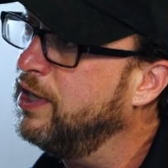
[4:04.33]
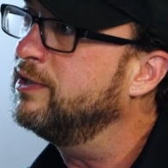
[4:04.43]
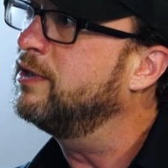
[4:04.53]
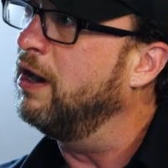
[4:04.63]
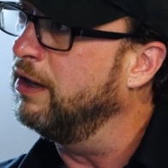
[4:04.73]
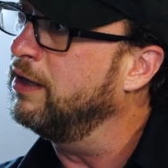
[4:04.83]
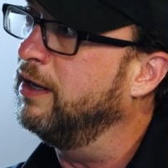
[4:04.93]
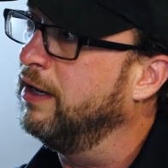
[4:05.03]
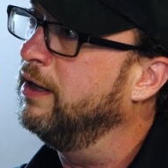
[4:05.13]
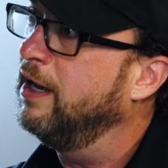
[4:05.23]
has garlic
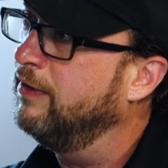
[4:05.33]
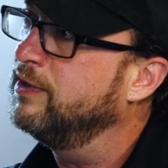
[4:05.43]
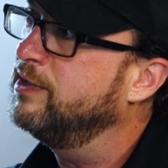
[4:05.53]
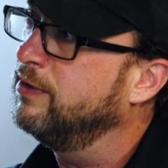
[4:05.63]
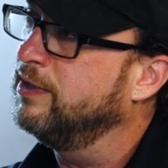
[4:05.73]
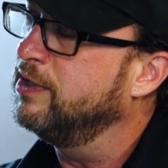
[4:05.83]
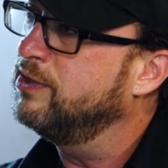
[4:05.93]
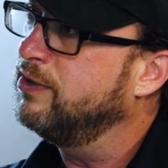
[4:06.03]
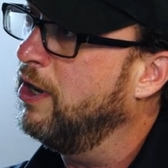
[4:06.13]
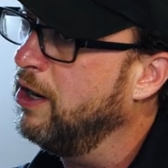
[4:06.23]
in it. Every single
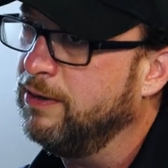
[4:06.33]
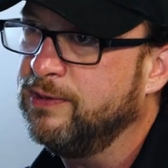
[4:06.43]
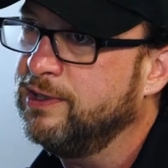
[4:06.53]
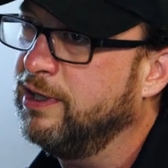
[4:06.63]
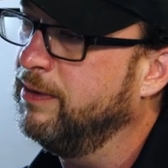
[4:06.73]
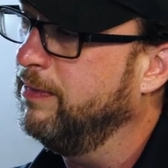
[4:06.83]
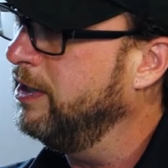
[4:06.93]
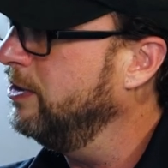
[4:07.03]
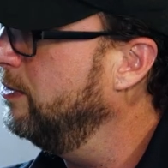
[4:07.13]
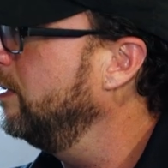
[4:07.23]
dish. It's 100% of the
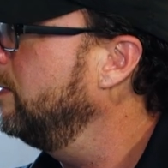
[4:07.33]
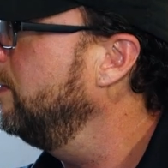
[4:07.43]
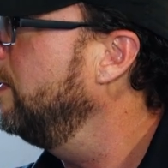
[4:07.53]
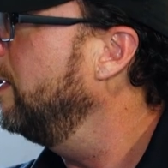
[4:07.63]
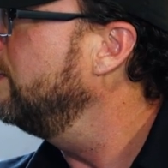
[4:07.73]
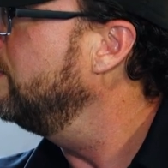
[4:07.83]
menu, including our